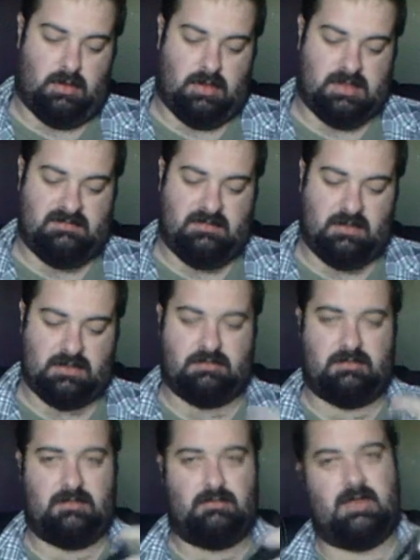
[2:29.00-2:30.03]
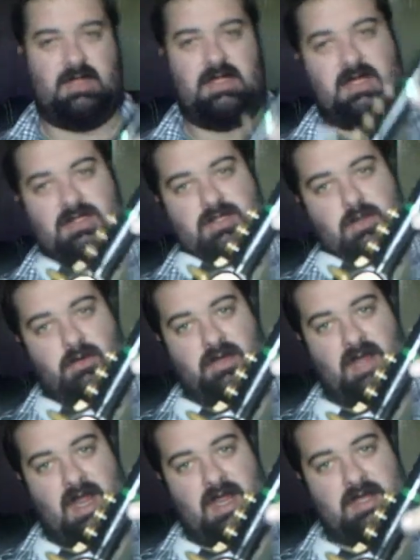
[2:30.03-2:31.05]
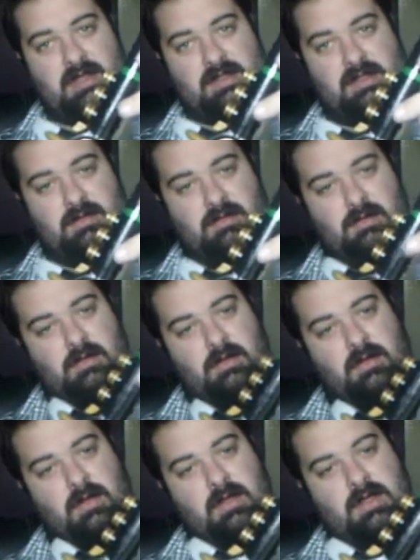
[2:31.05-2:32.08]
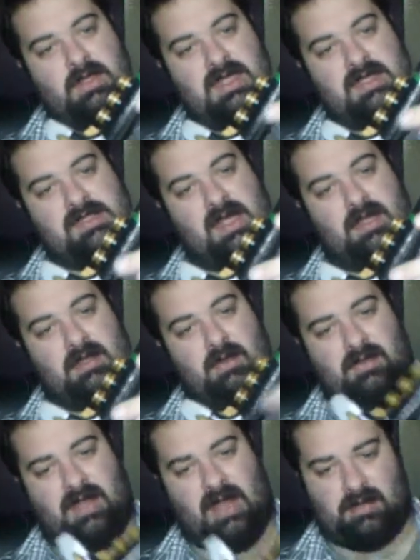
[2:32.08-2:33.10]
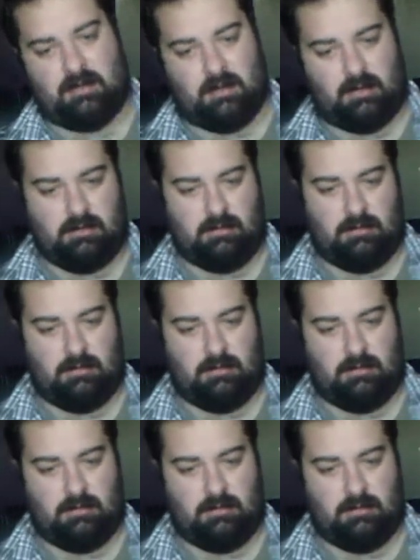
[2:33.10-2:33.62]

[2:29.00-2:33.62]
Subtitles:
It's even got some really nice ornate detailing on the handle.